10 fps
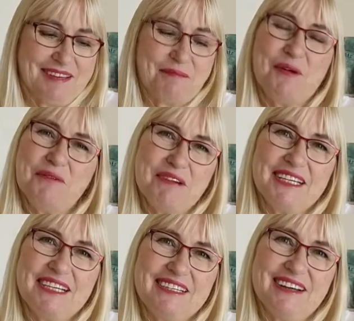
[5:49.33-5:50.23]
Paul
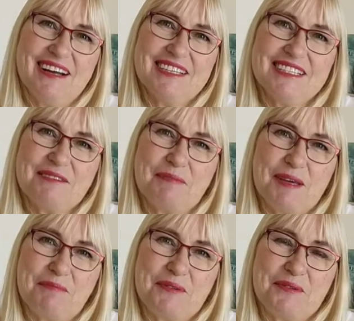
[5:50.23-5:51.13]
recognised
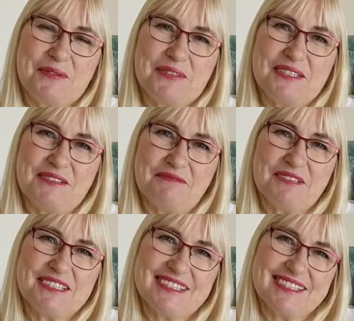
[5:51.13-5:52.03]
people's
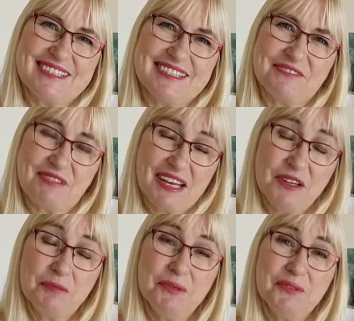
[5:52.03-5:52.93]
differences as
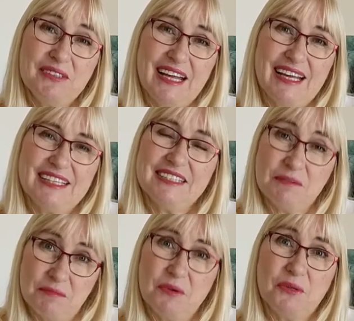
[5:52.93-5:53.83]
valuable and
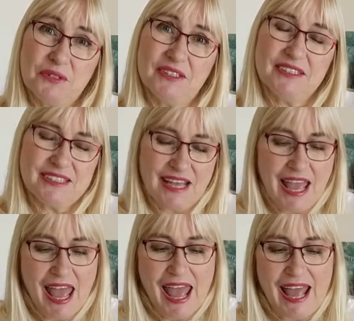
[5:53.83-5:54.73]
important,
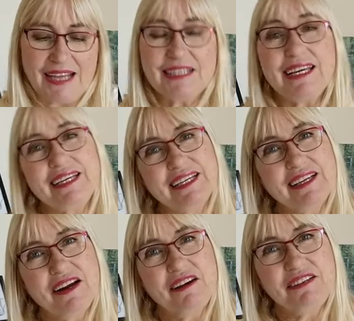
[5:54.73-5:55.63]
and he
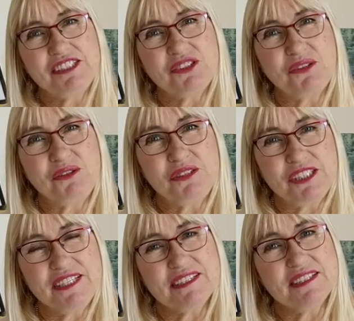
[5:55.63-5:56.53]
encouraged all
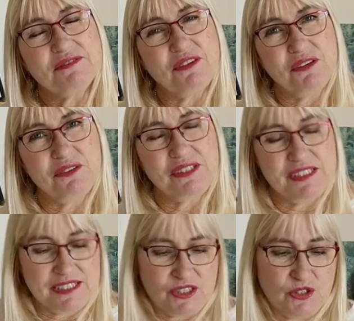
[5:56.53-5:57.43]
Jesus
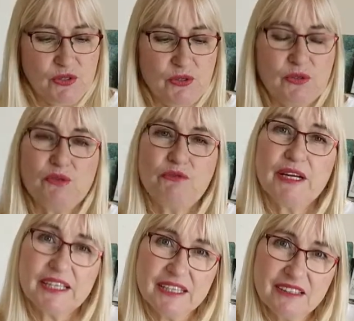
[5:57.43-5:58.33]
followers to
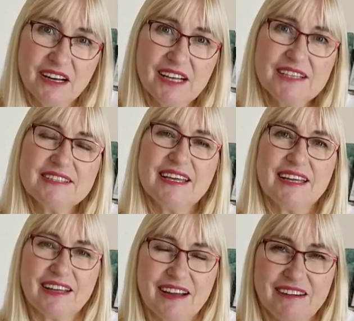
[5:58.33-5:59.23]
recognise,
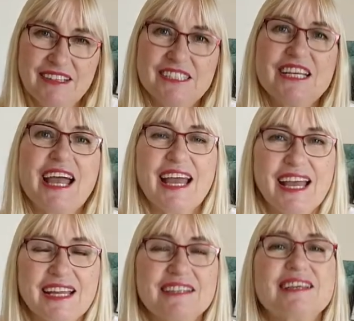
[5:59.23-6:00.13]
encourage,
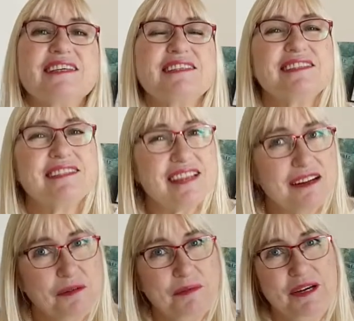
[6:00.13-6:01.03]
and
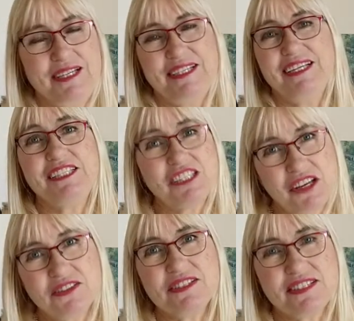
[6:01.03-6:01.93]
celebrate each
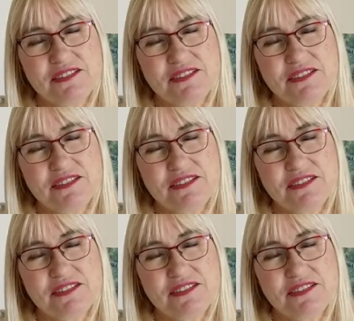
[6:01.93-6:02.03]
other's